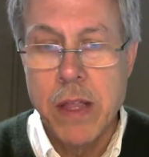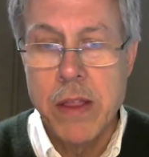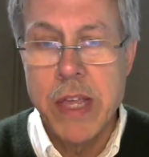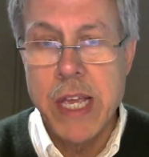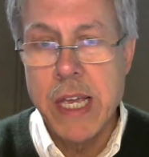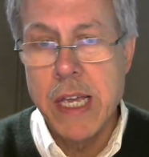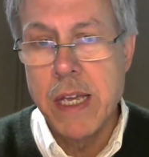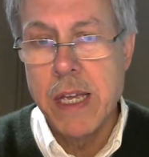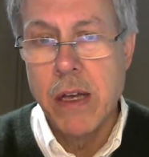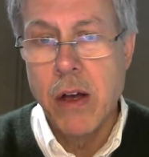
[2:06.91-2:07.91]
The
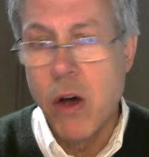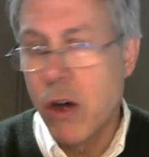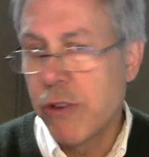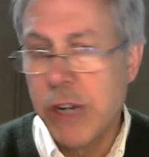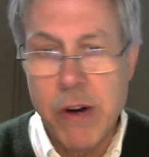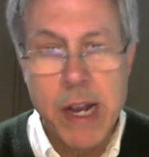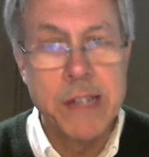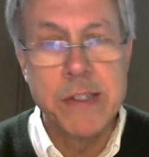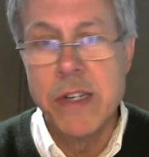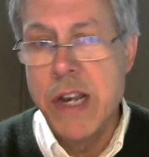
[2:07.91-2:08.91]
auctioneer
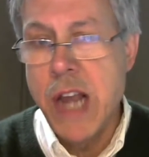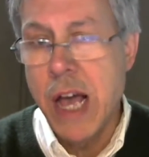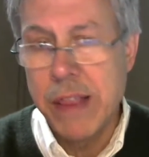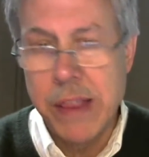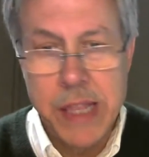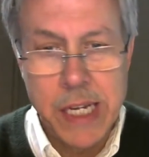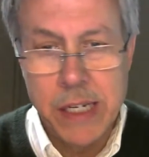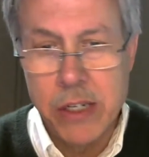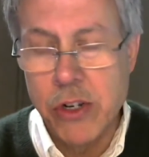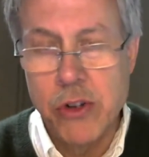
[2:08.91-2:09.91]
has
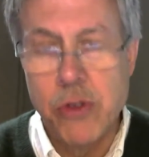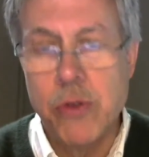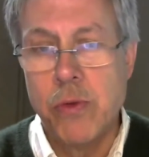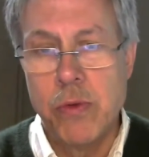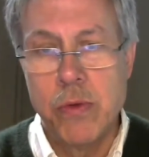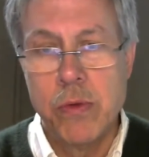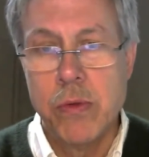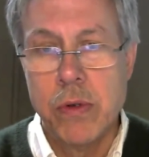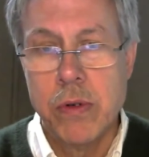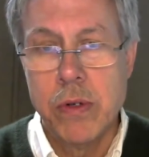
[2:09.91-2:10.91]
nothing to do,
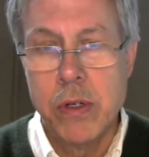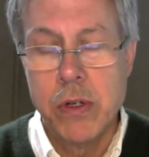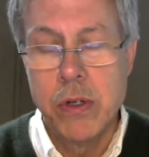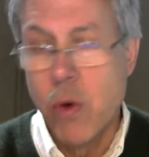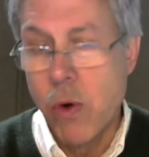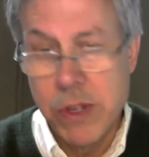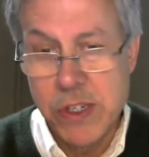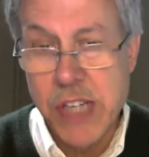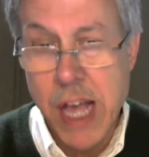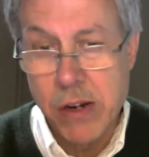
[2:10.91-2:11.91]
nor the
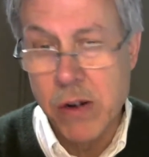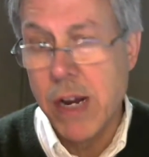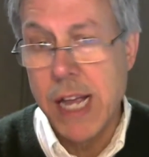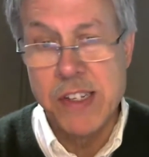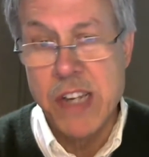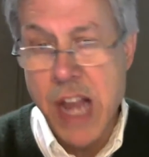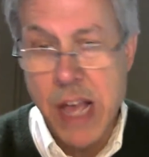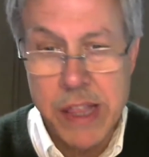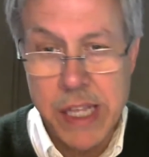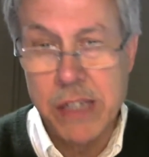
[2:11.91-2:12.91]
seller has
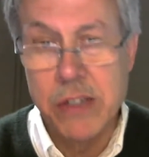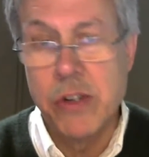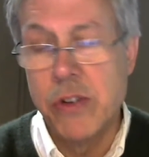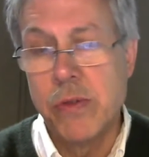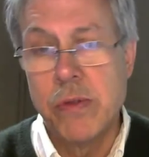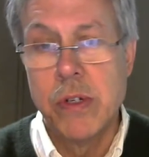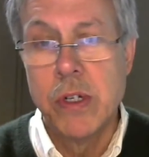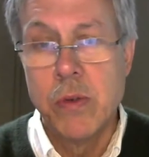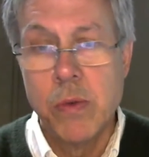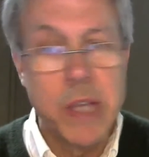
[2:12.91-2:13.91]
nothing to do
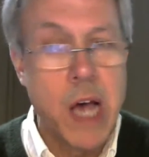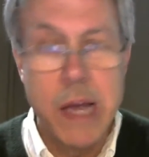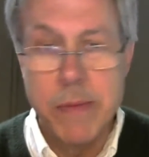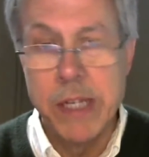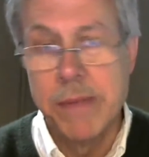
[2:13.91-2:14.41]
with the high bid.